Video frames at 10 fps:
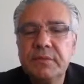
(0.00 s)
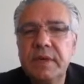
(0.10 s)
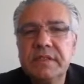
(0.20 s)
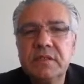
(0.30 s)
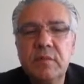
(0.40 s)

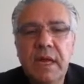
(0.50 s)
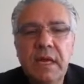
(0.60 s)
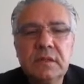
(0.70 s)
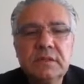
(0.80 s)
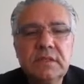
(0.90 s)
threats
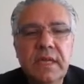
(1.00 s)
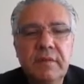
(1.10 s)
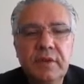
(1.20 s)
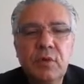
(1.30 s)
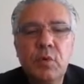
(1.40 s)
surround
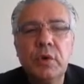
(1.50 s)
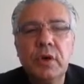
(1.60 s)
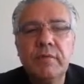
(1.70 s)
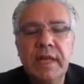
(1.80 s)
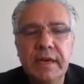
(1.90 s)
every
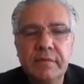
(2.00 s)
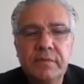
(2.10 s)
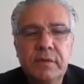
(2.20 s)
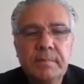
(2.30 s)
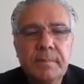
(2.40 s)
corner of life.